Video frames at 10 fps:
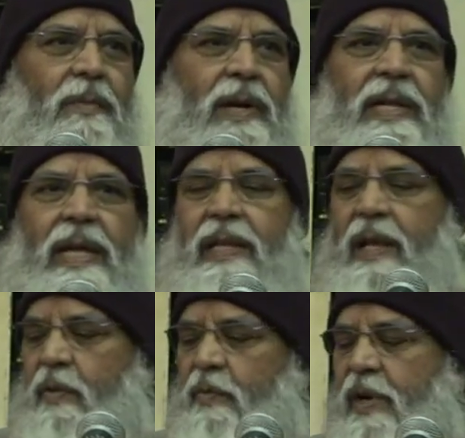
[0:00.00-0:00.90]
But then
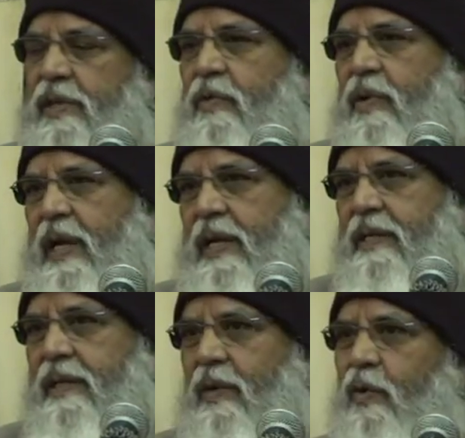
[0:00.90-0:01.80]
there was one
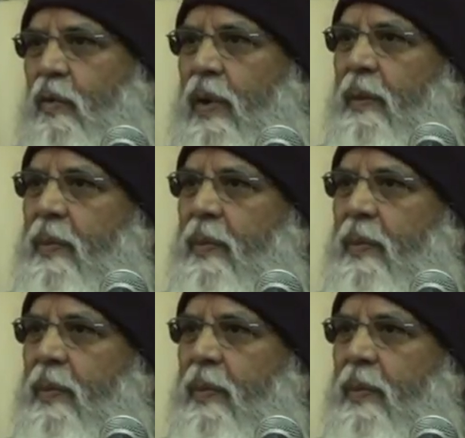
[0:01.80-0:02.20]
suitcase. Nobody